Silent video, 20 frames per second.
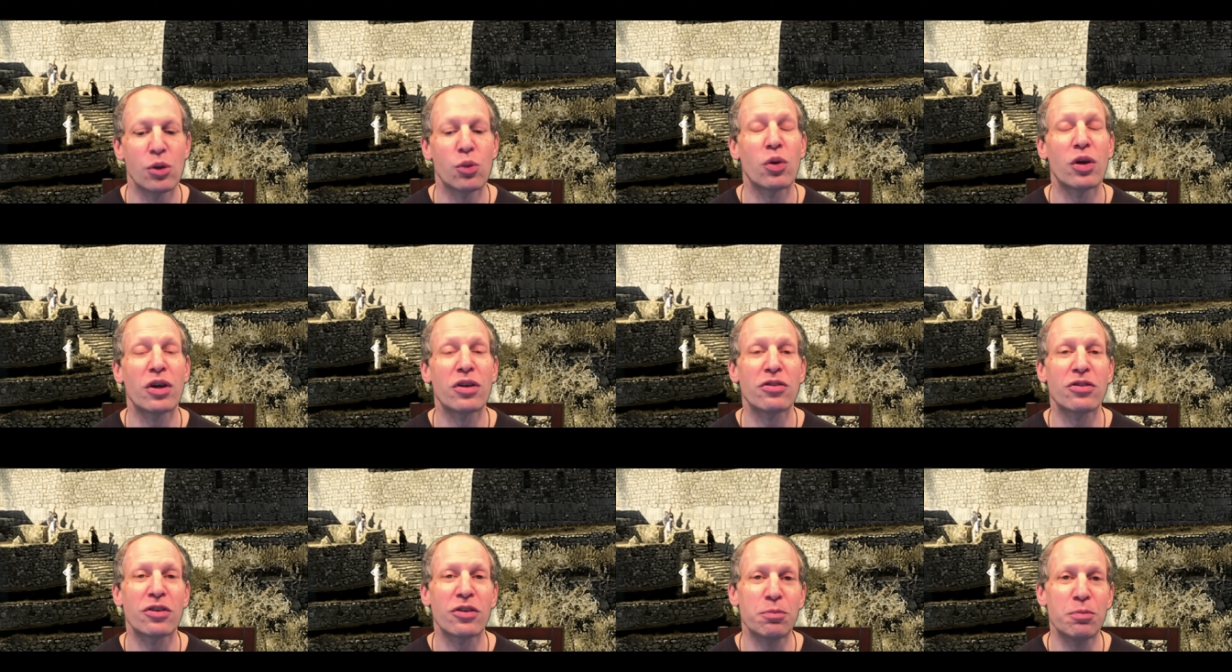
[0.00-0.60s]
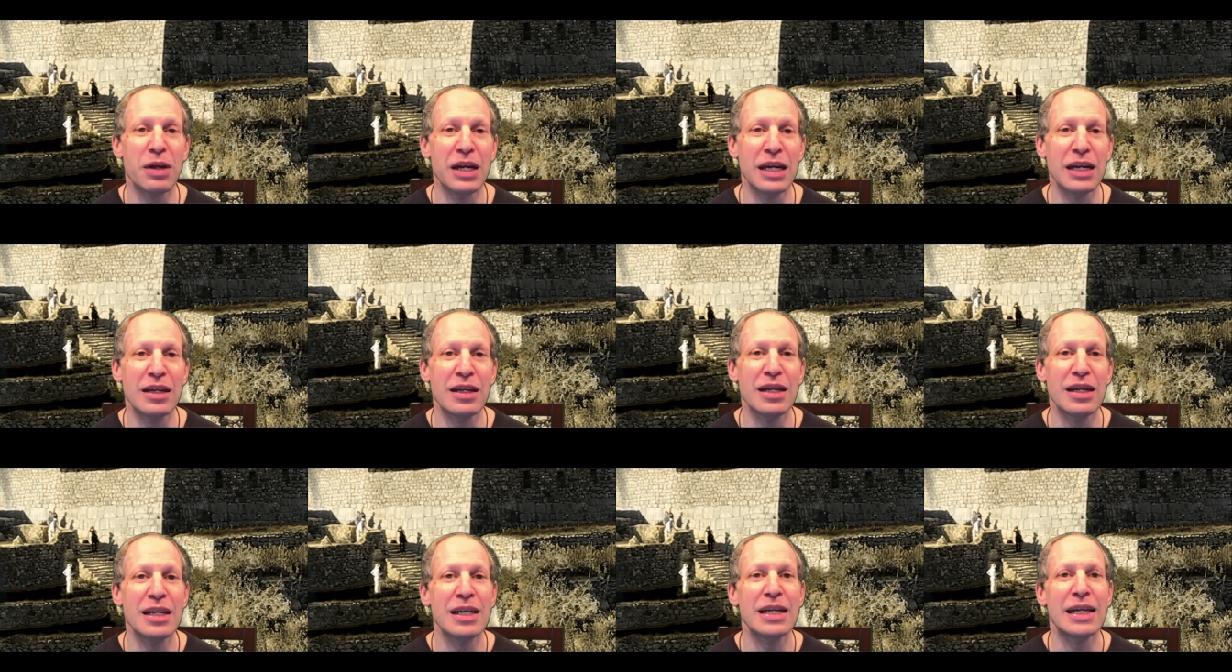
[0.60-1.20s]
What does this
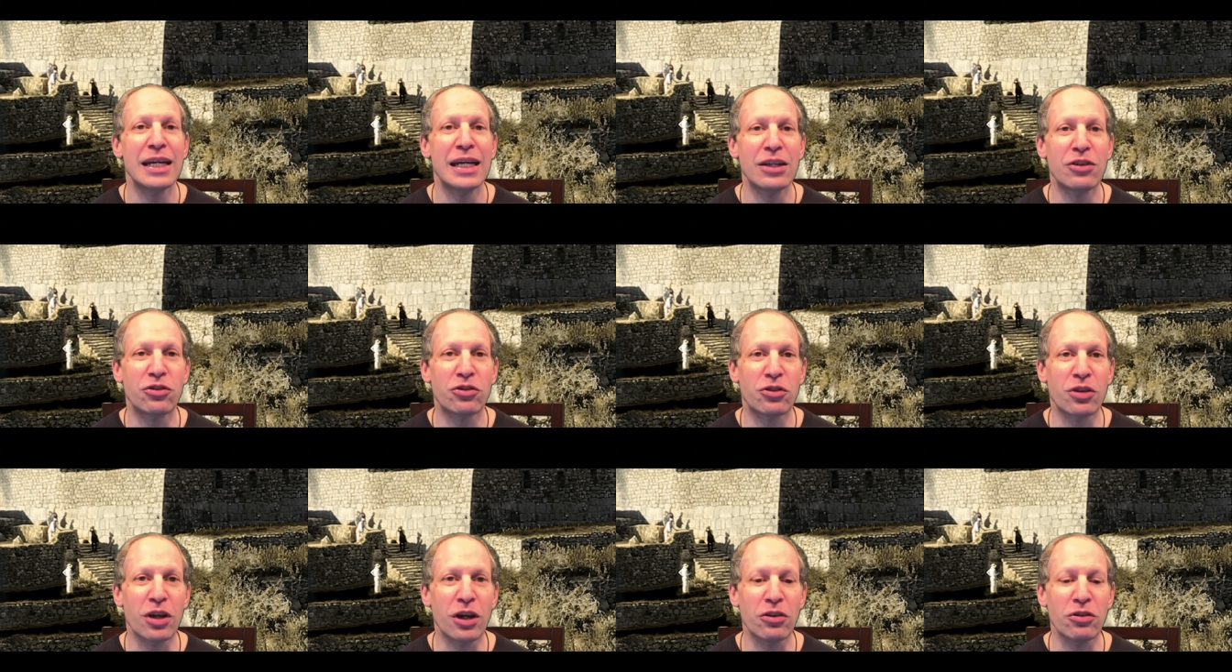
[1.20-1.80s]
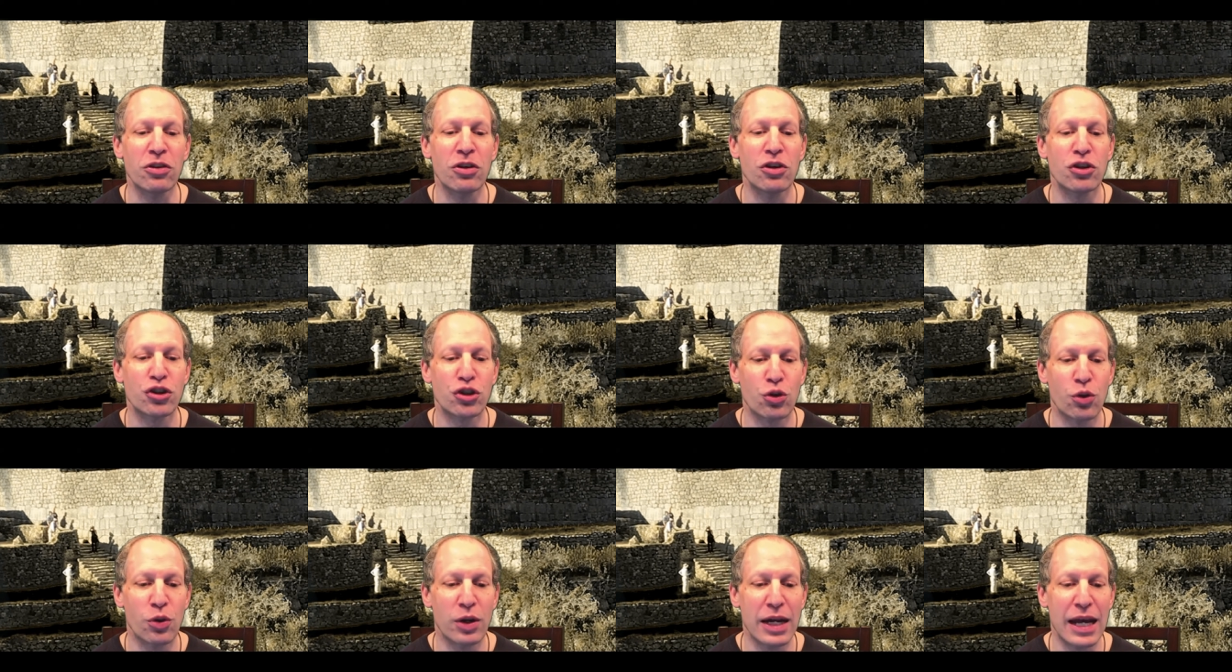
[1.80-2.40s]
mean? It's just
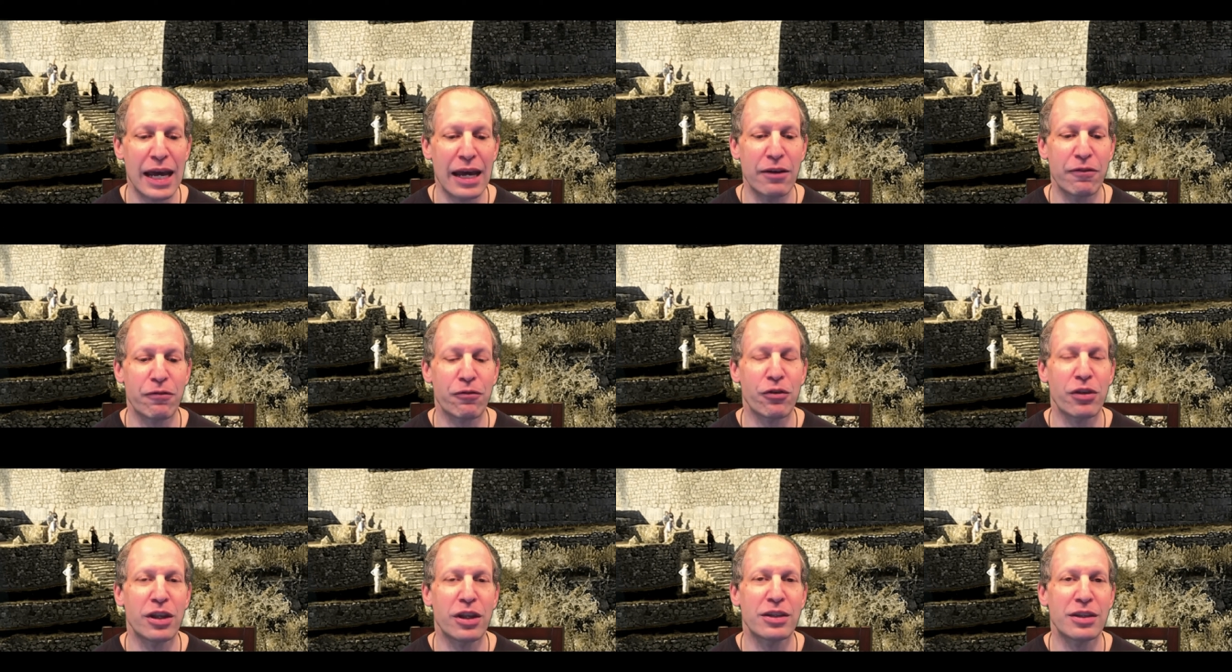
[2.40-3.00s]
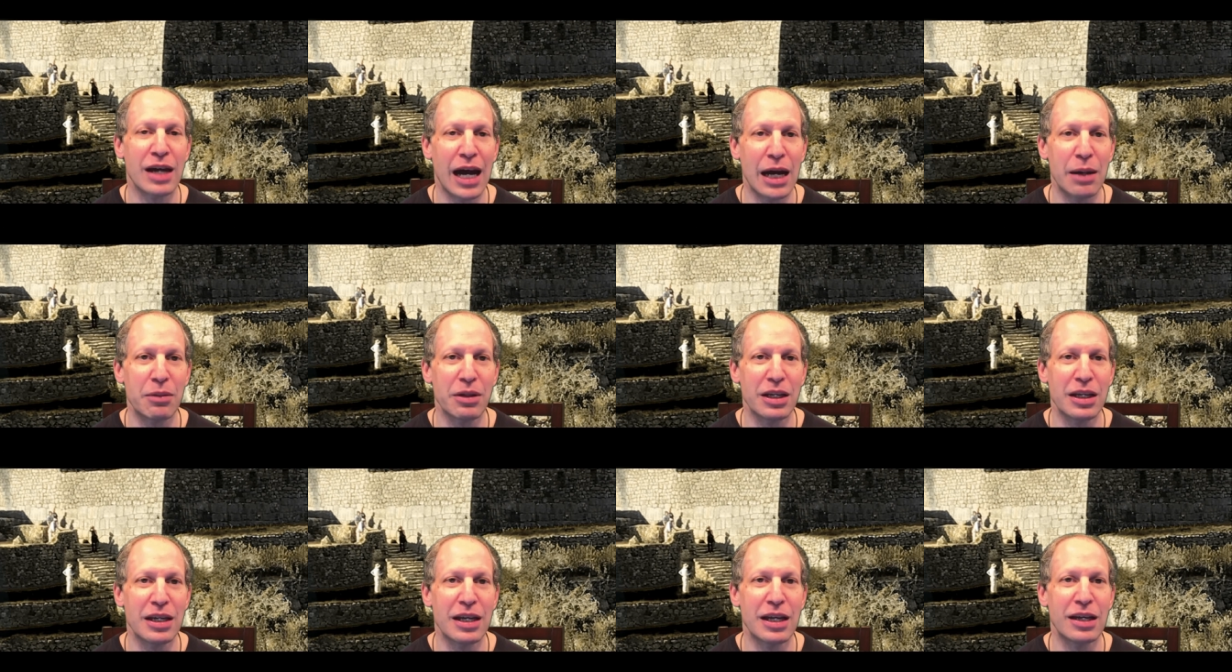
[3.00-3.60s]
shorthand for the
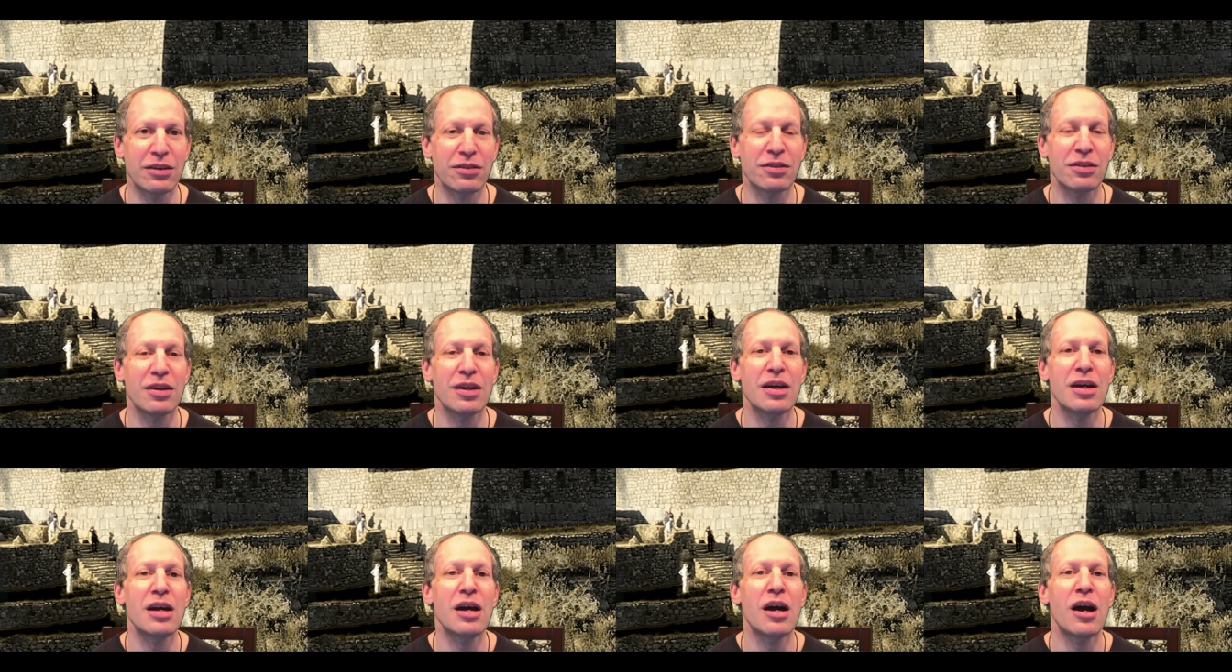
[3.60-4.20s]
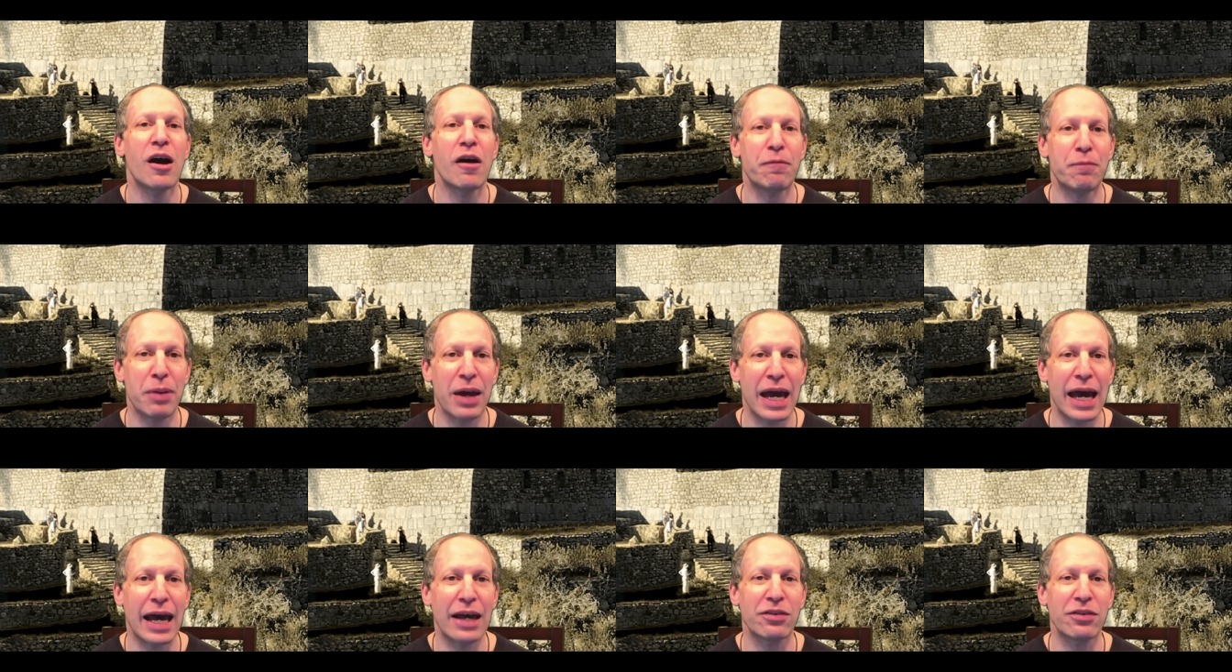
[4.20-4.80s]
timeliness of
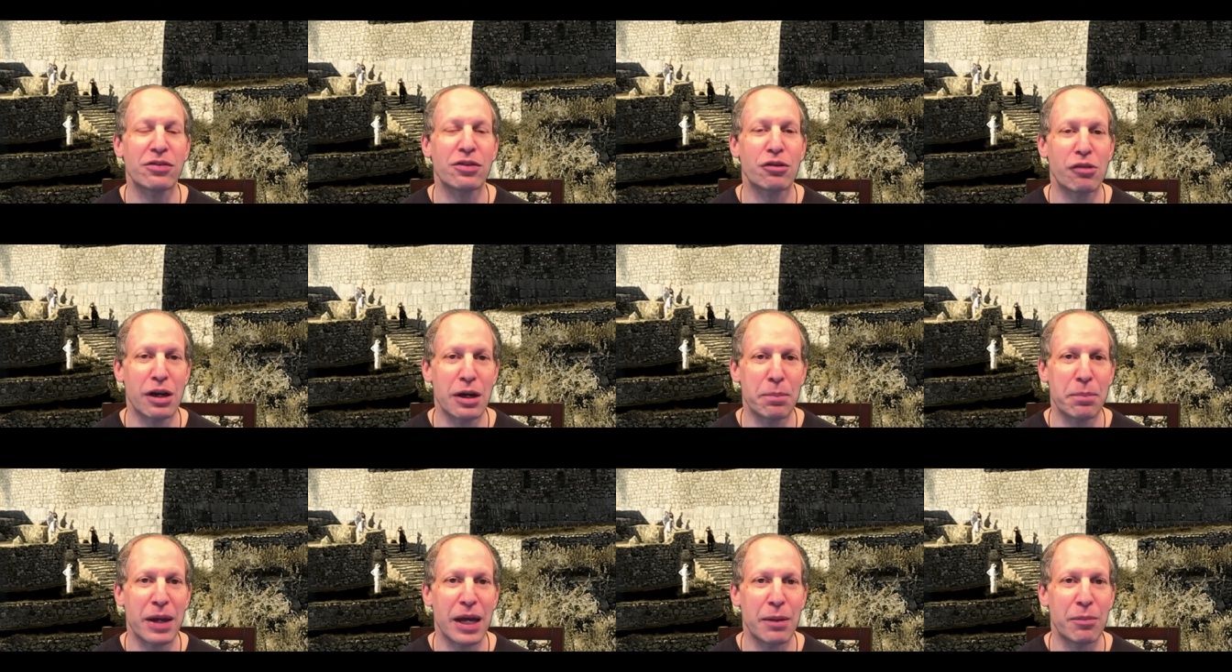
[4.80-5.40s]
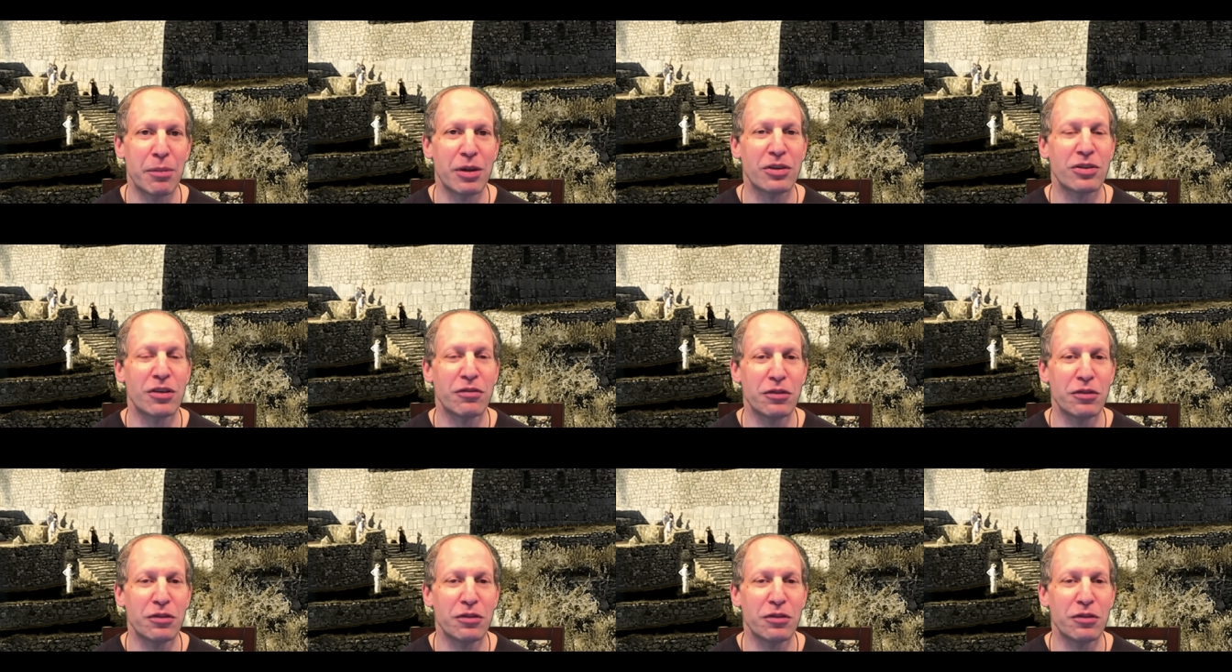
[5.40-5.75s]
past credit payments.